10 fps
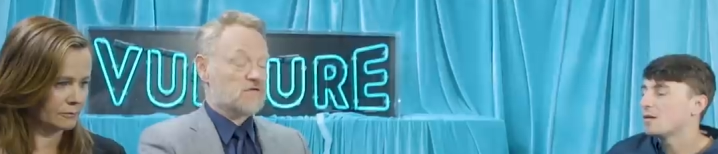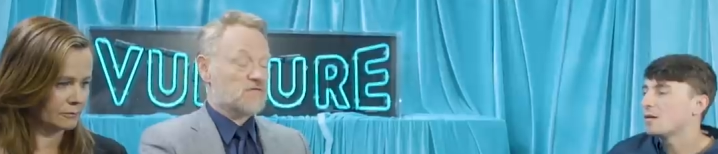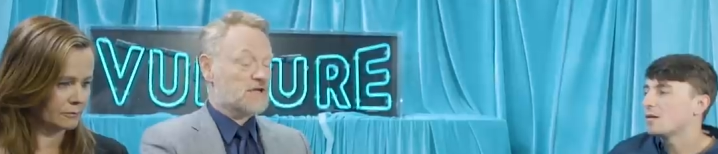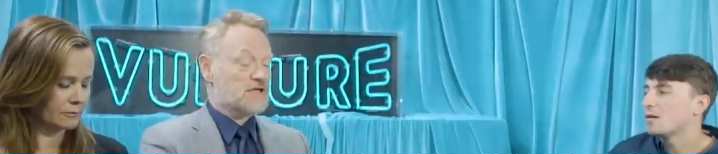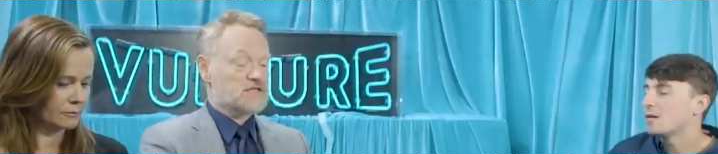Speaker 1: of
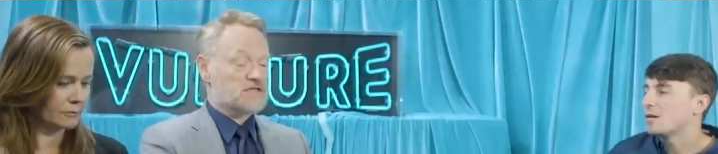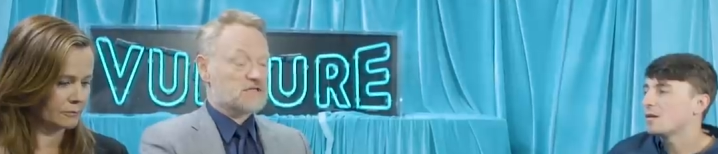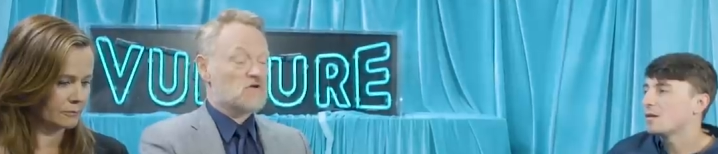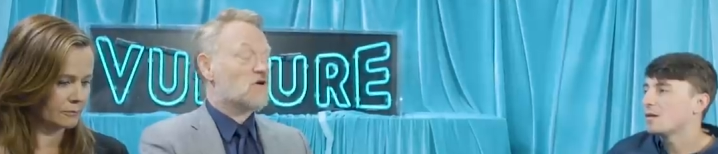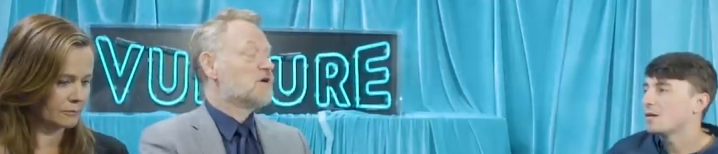it is
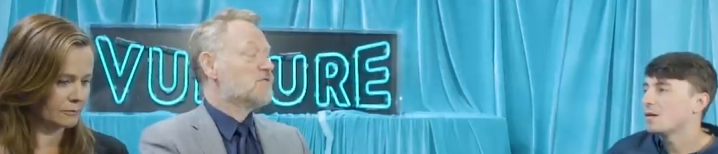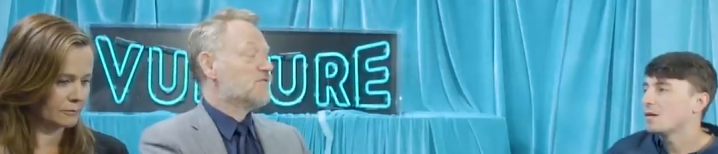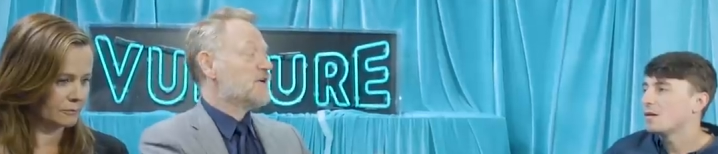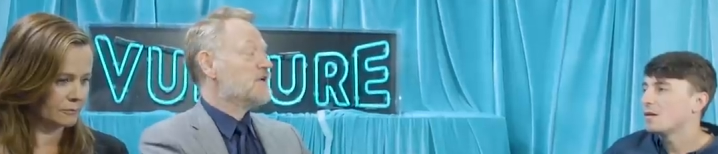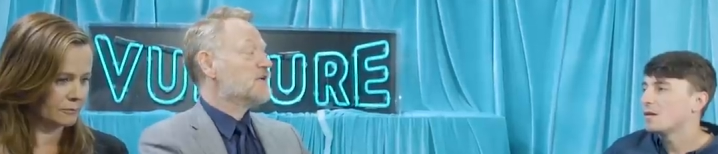not
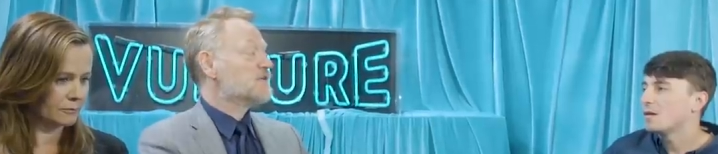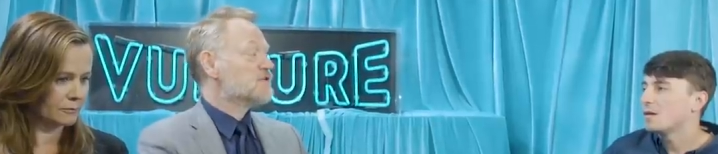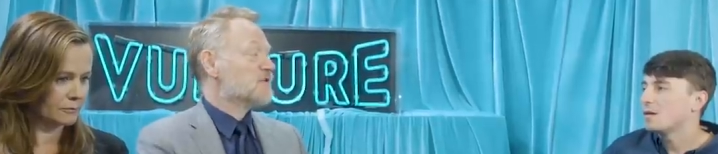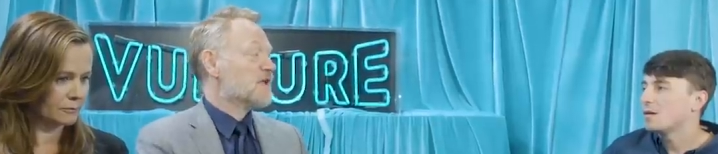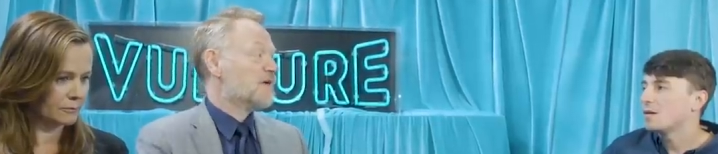convenient
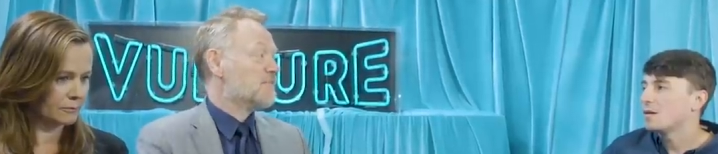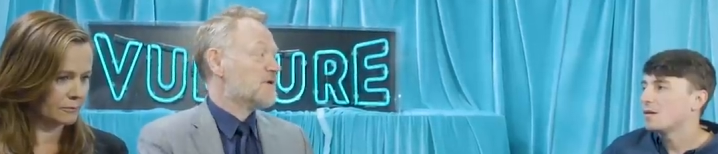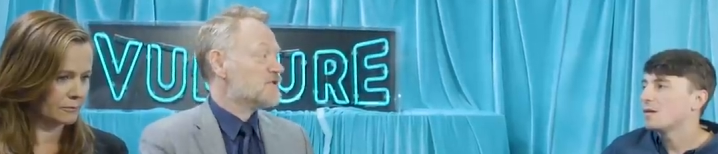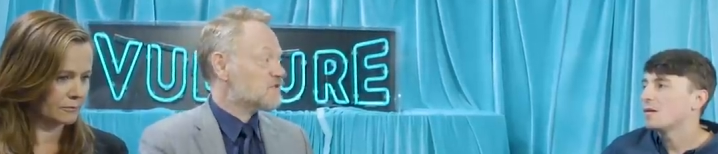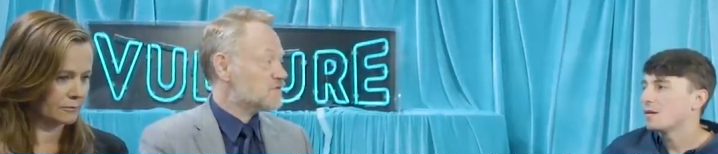to their
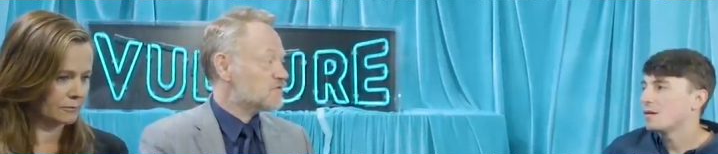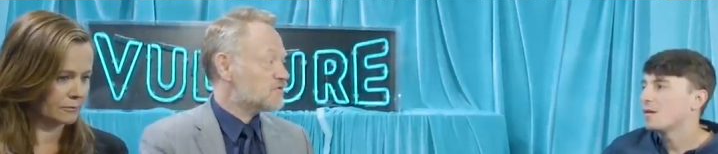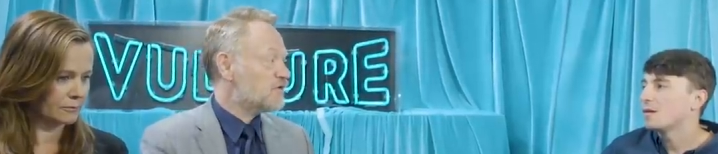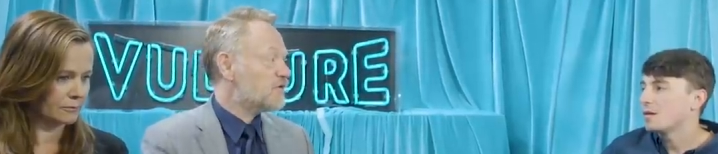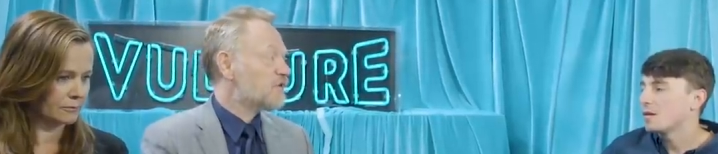political
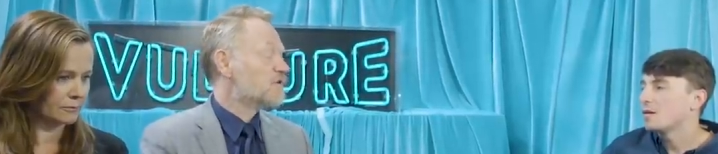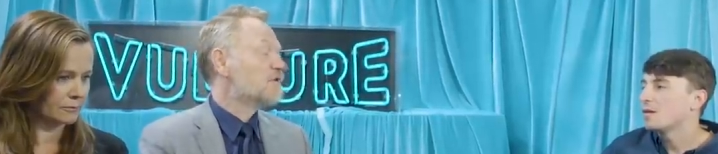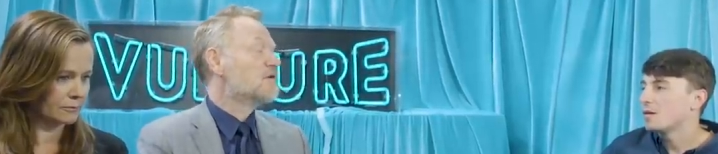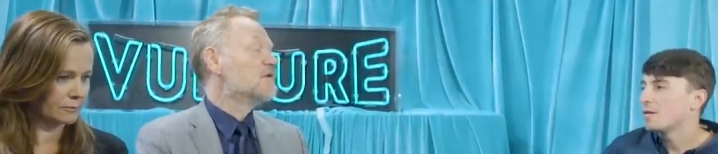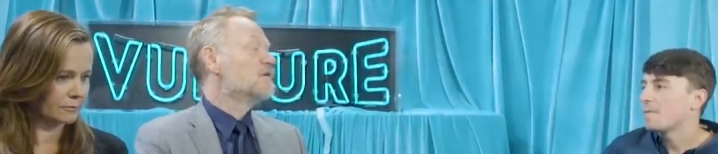truth
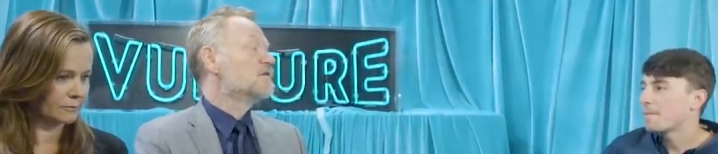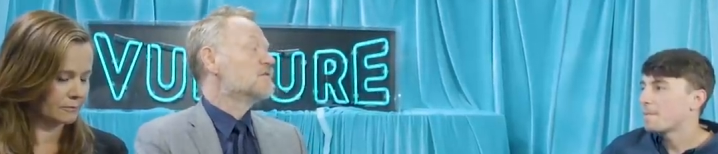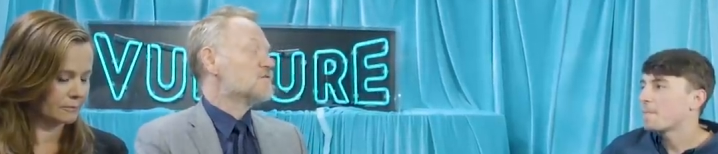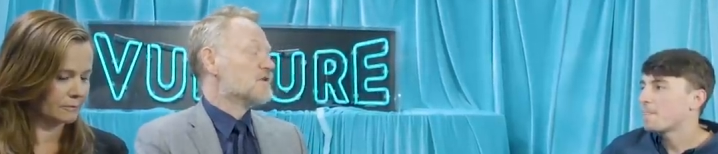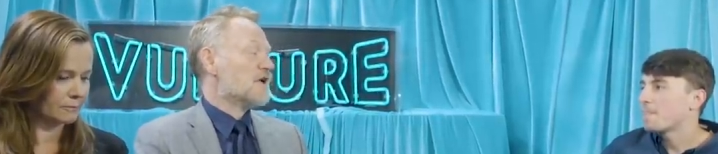
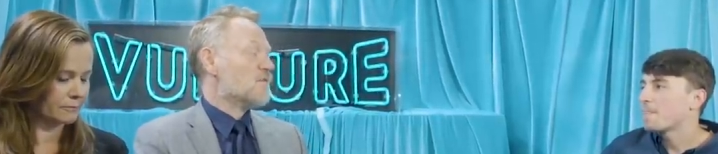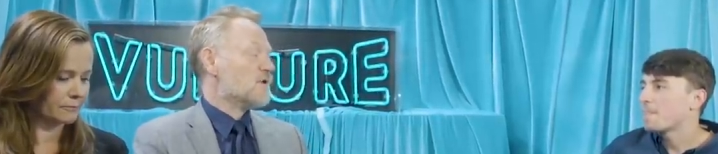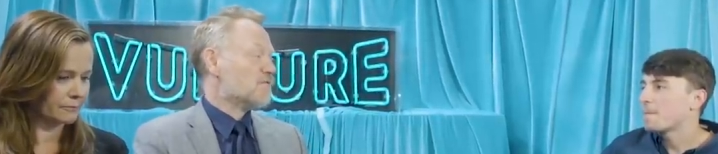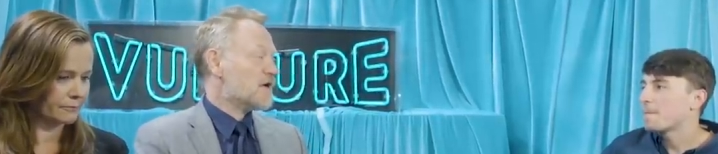so they won't